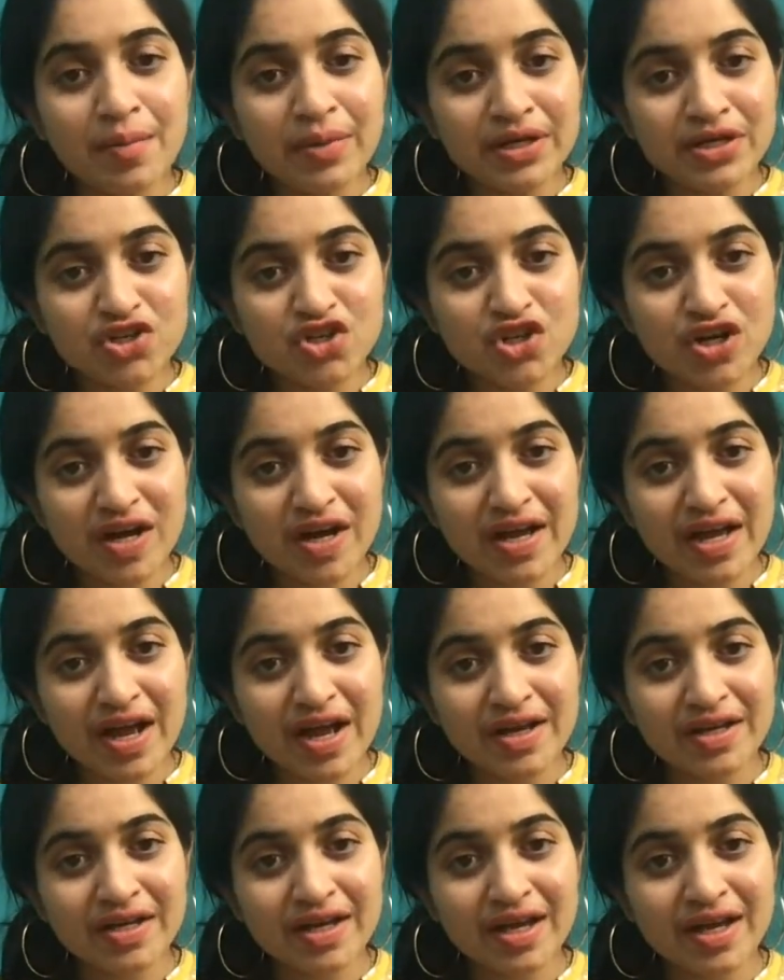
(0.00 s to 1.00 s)
a
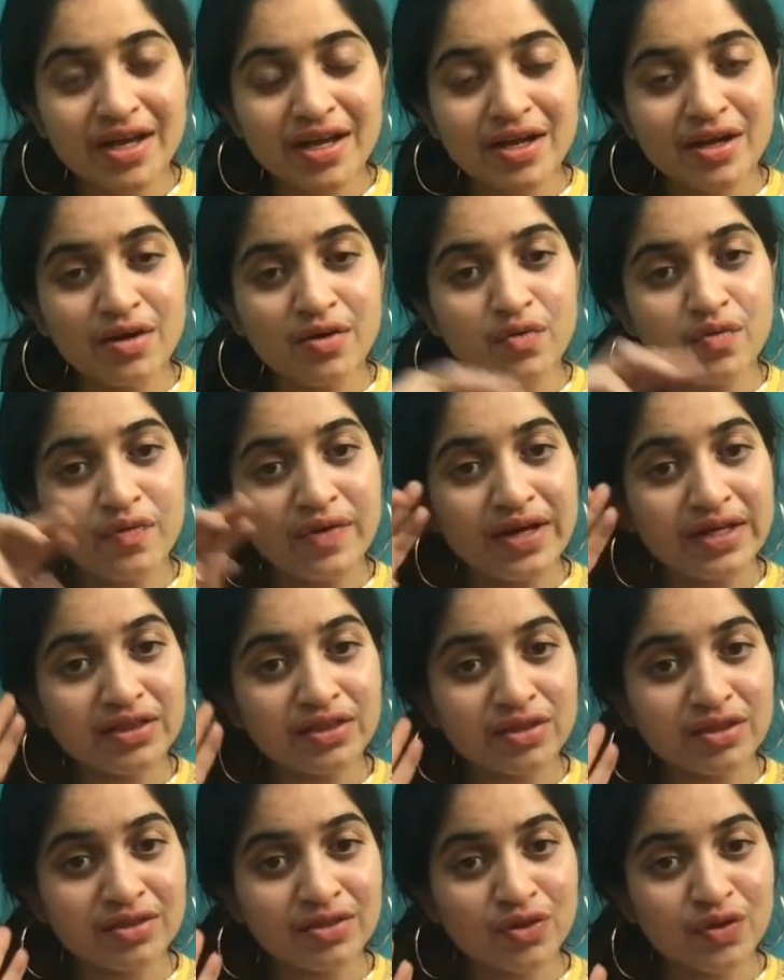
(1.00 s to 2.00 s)
triangle with
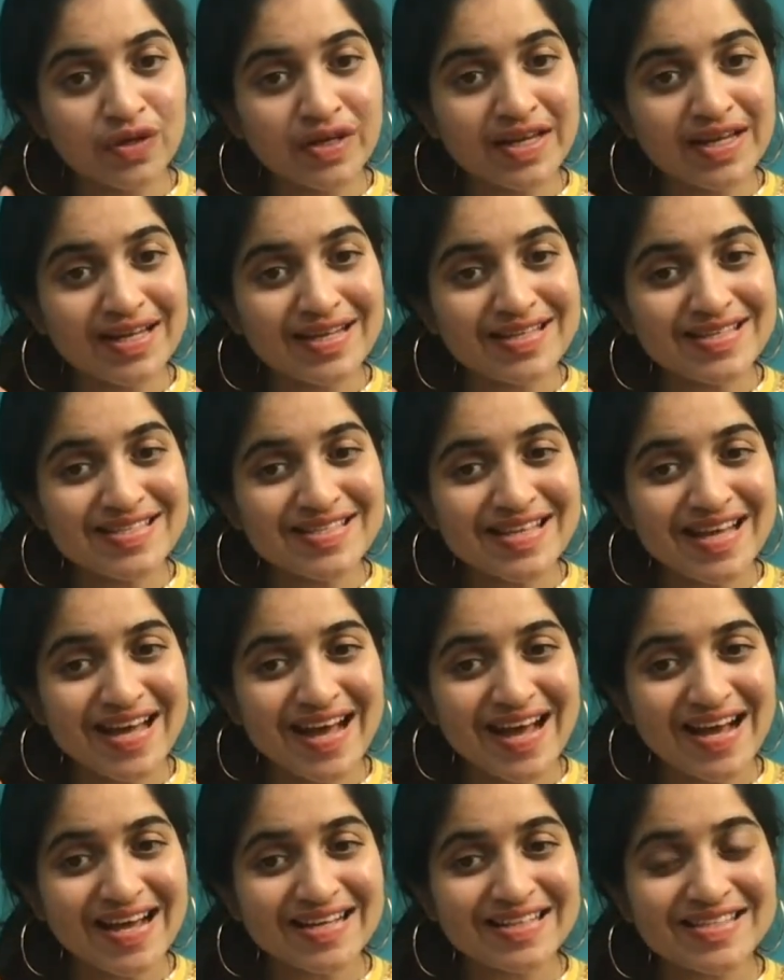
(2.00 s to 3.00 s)
three
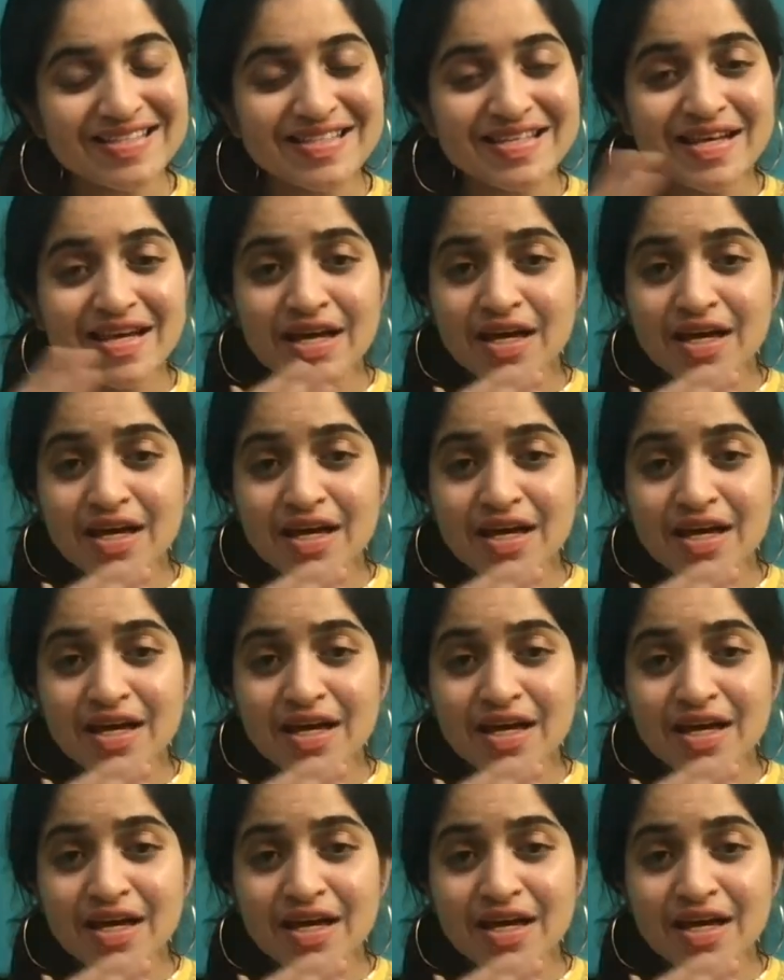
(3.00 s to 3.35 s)
sides.